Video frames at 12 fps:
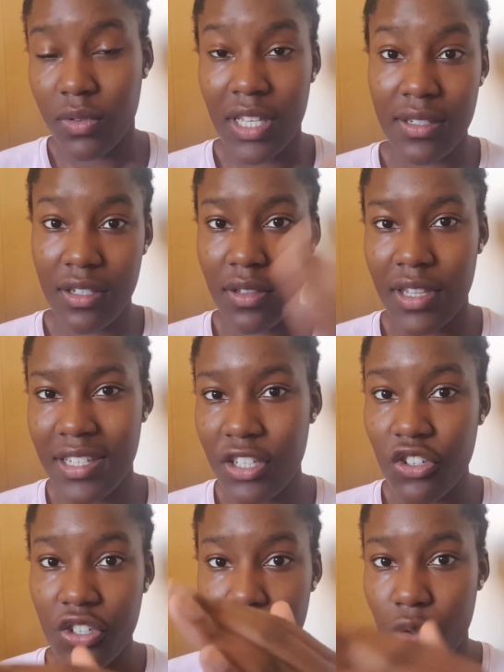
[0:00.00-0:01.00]
this
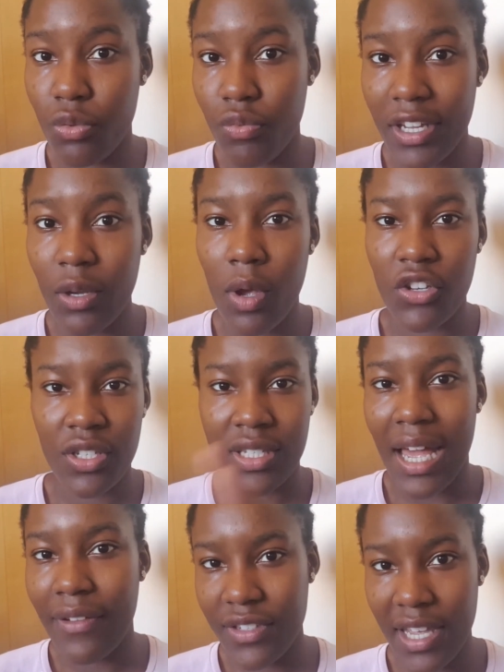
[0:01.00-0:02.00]
is just 3
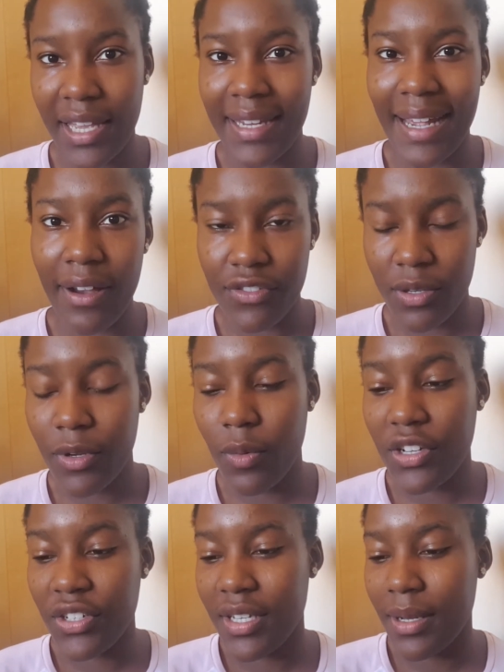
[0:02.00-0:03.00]
questions that I've taken out of some of the
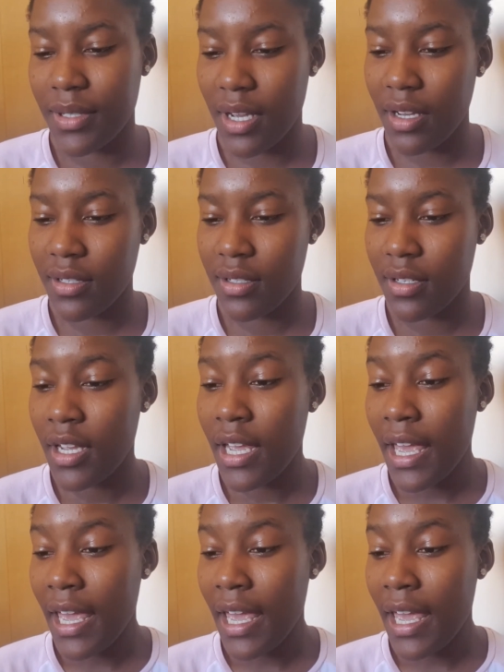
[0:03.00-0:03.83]
questions I was asked,